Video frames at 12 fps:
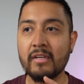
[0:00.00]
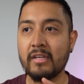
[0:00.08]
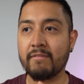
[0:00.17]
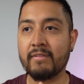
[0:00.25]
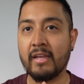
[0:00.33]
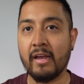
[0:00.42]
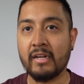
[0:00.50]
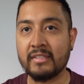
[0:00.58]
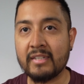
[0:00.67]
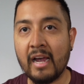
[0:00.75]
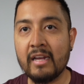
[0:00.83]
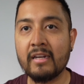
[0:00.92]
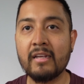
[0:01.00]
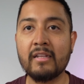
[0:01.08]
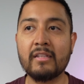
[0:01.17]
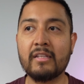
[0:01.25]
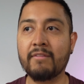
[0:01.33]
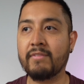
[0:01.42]
if they are
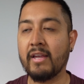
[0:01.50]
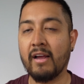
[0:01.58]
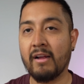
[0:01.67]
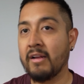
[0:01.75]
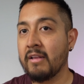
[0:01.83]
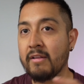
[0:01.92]
silent, if they are